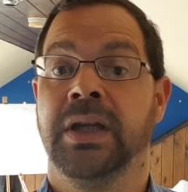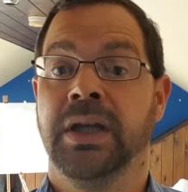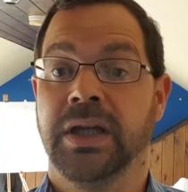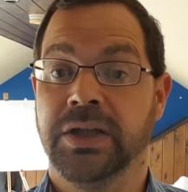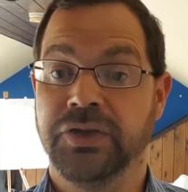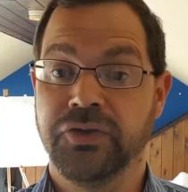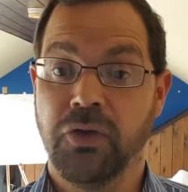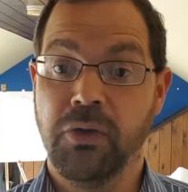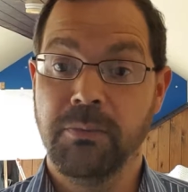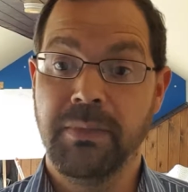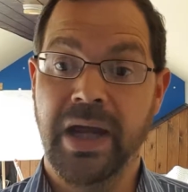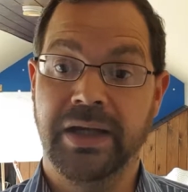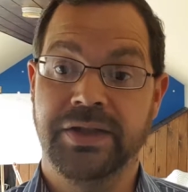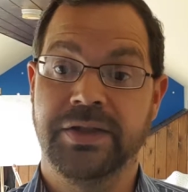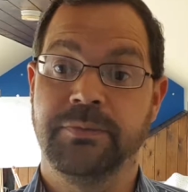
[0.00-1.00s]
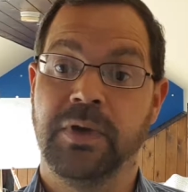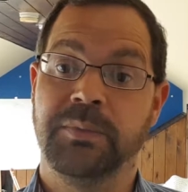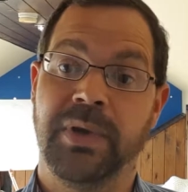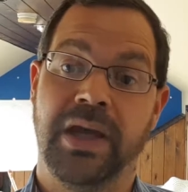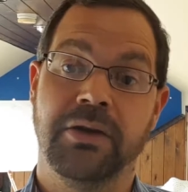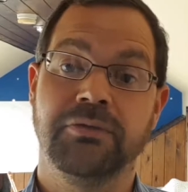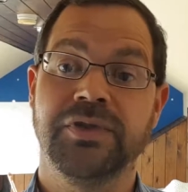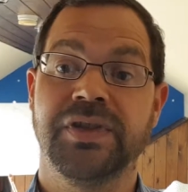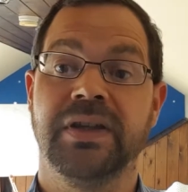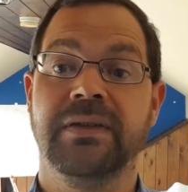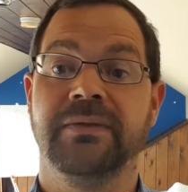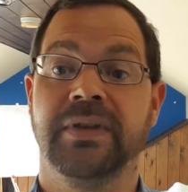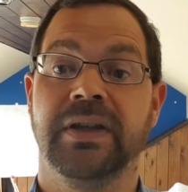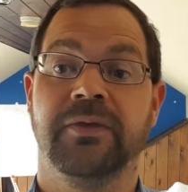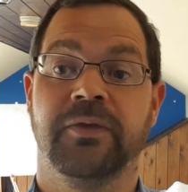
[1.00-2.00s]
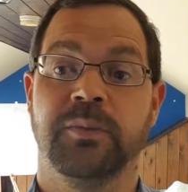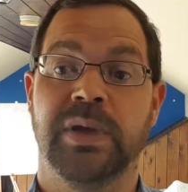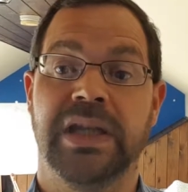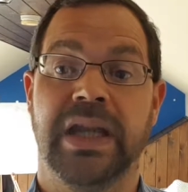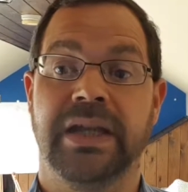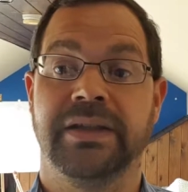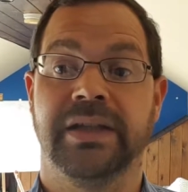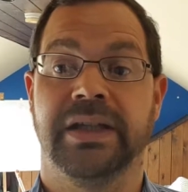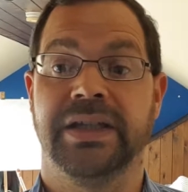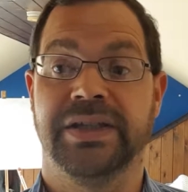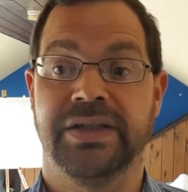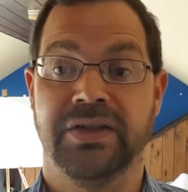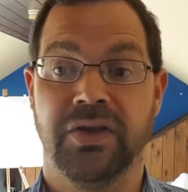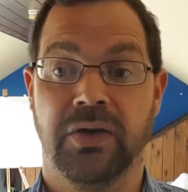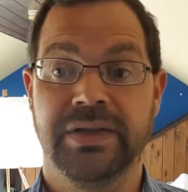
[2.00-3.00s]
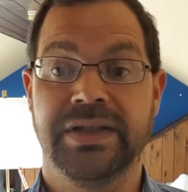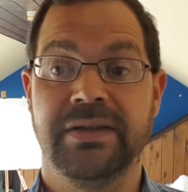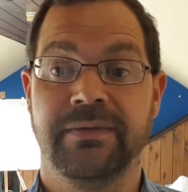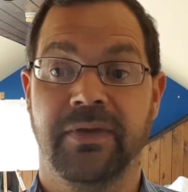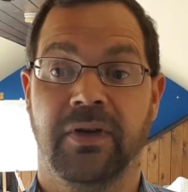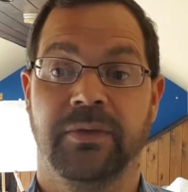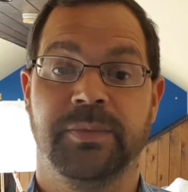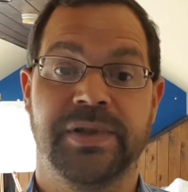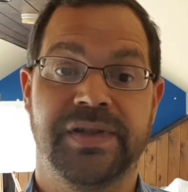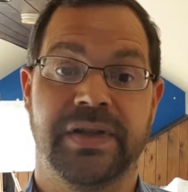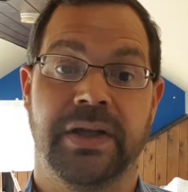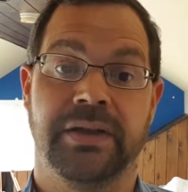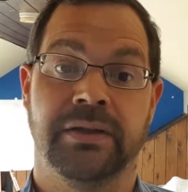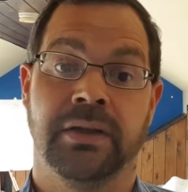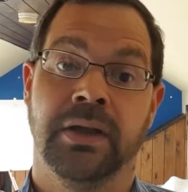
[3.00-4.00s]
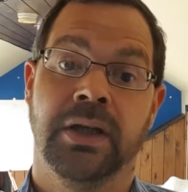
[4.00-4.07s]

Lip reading: and your maximum LTV from a lender is 95%,